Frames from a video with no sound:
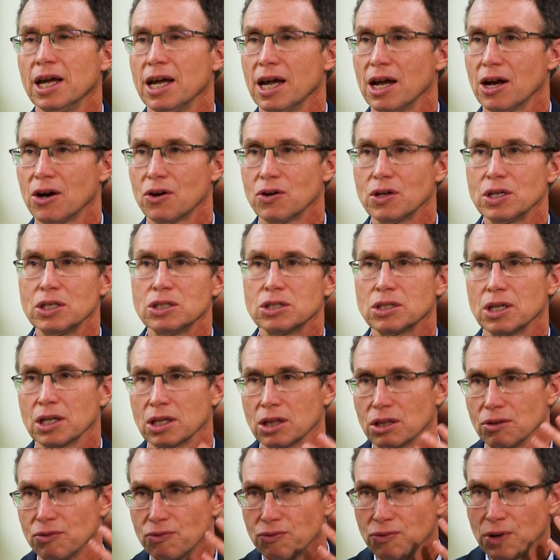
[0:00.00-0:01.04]
Areas like
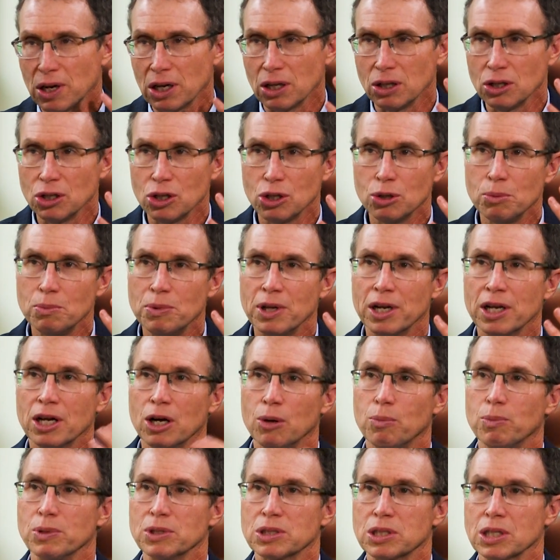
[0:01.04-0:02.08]
the frontal lobe that
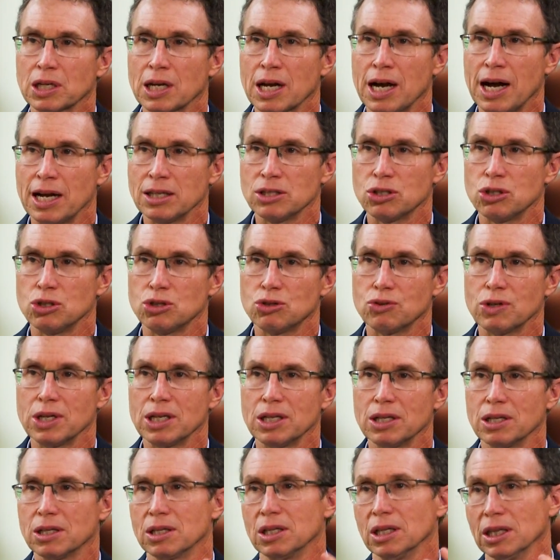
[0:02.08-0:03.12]
help us to
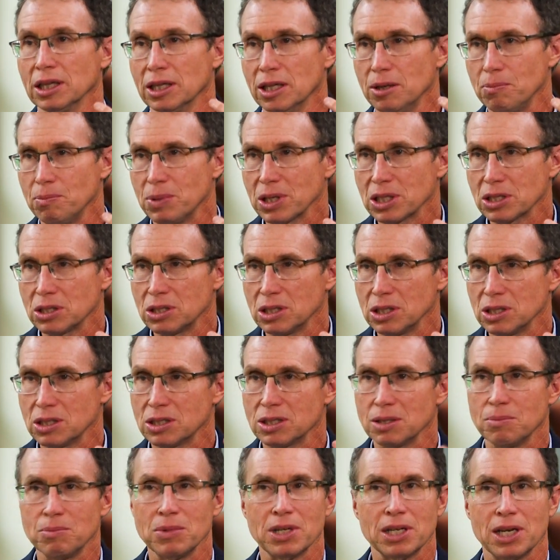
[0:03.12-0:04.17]
concentrate, the limbic
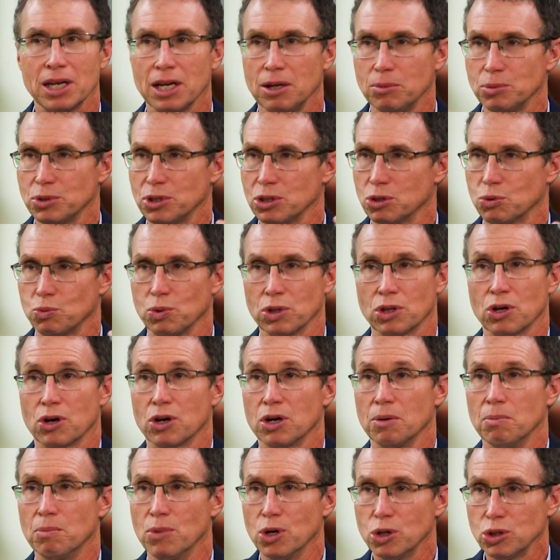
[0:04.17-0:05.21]
system that helps us with our
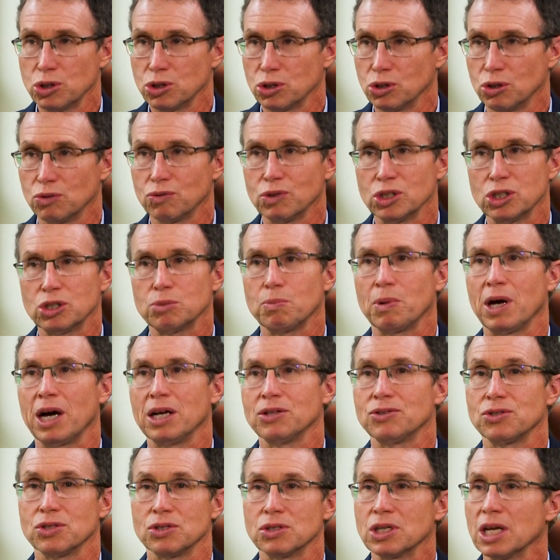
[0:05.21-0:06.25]
emotional
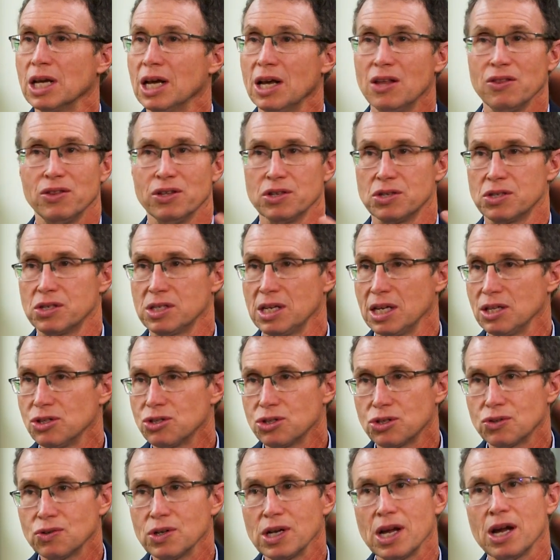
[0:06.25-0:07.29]
responses, the
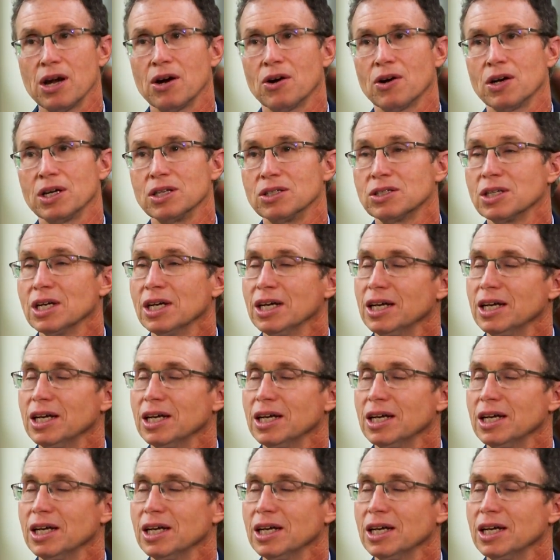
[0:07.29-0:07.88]
sensory areas.